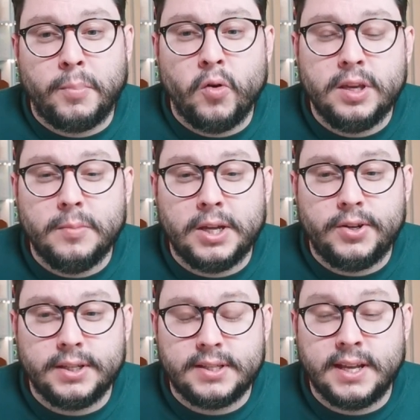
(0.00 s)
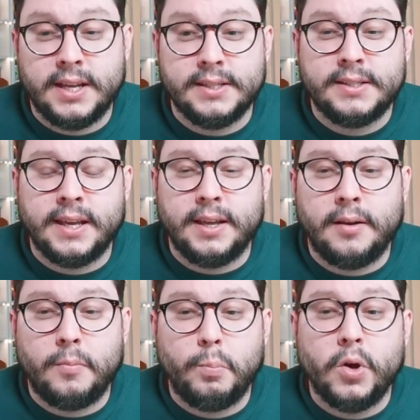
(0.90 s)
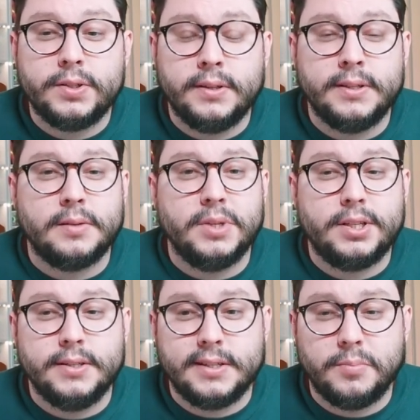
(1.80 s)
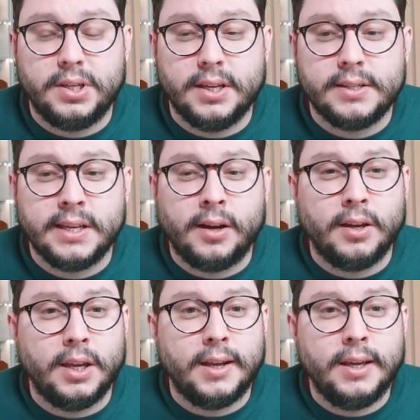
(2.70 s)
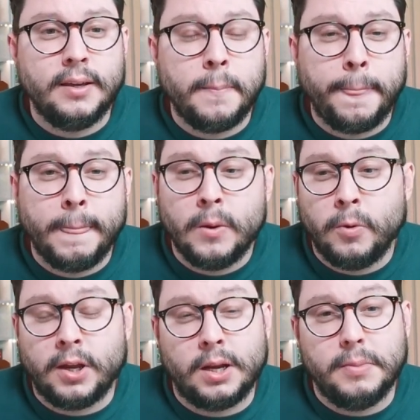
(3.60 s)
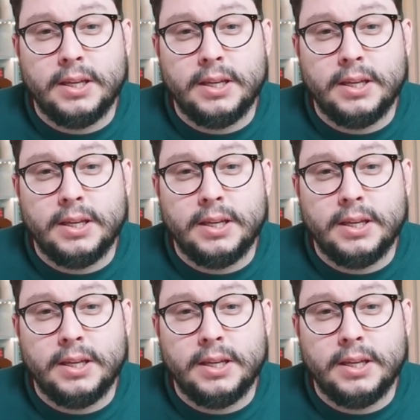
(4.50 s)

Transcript: PokeMetrics says that most of the submissions to PSA are getting, we're going to be